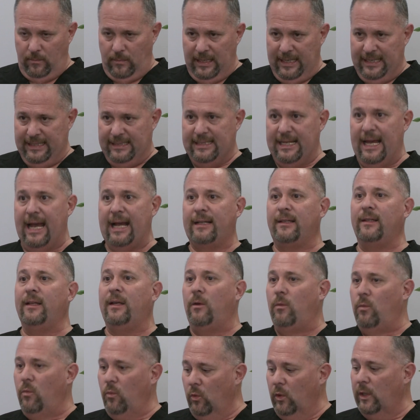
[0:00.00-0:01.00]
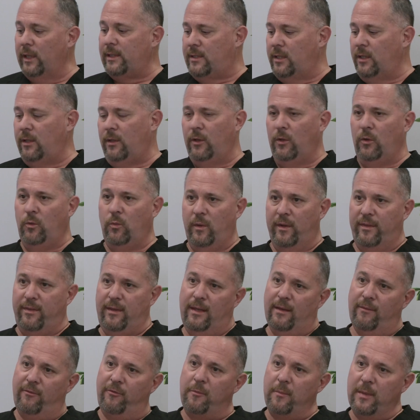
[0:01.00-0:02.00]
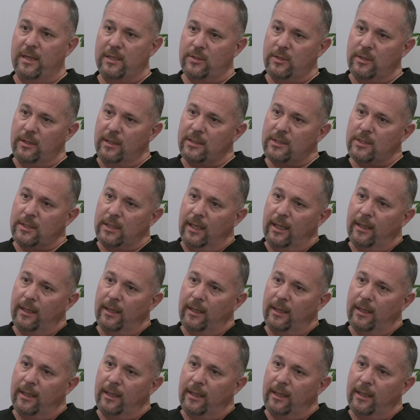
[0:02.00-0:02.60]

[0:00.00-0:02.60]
exactly what to do with the information that you